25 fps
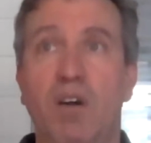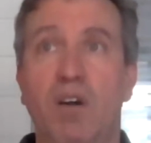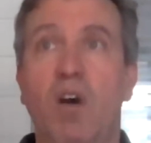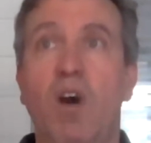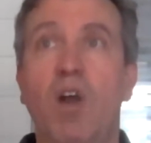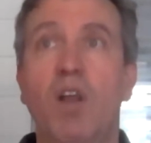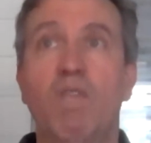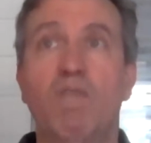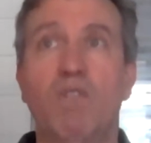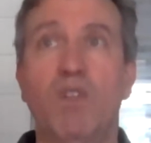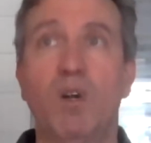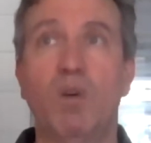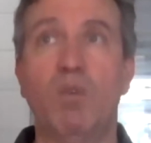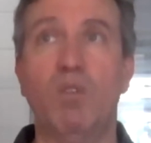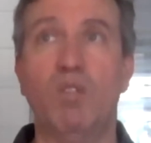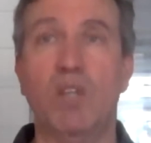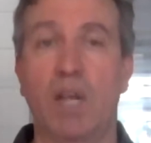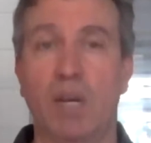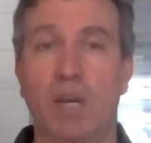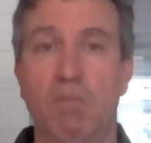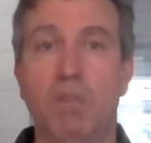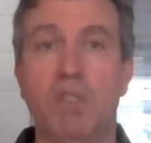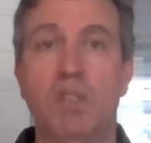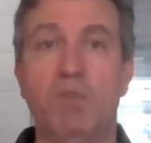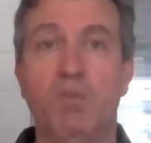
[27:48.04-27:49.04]
all of those
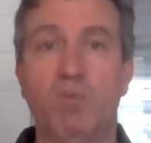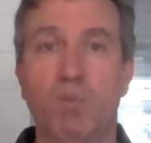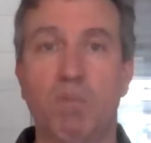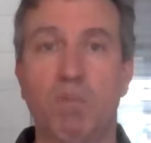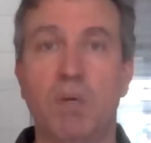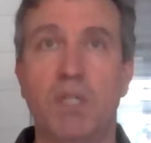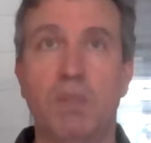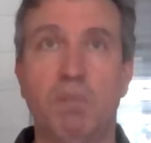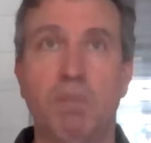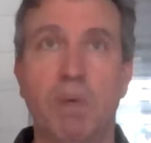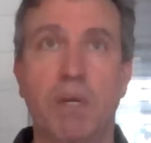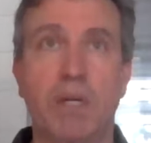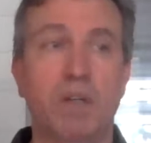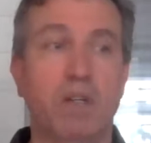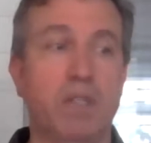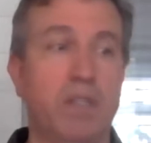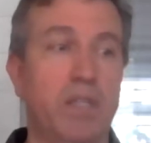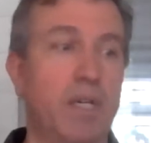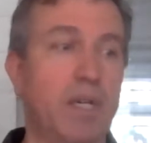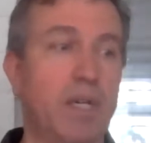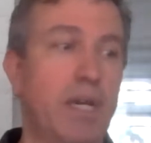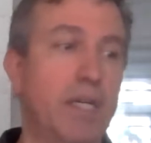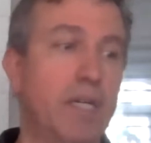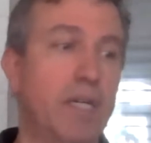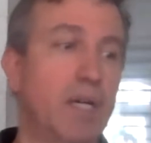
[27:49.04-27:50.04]
elements were much better in
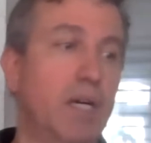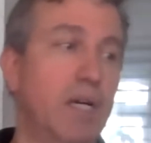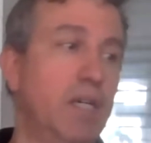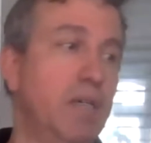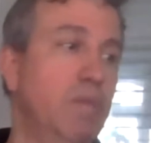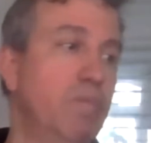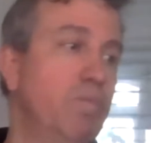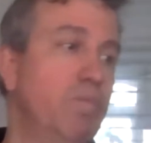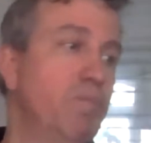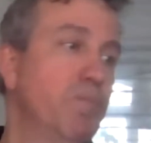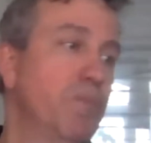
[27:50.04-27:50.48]
the Nikon.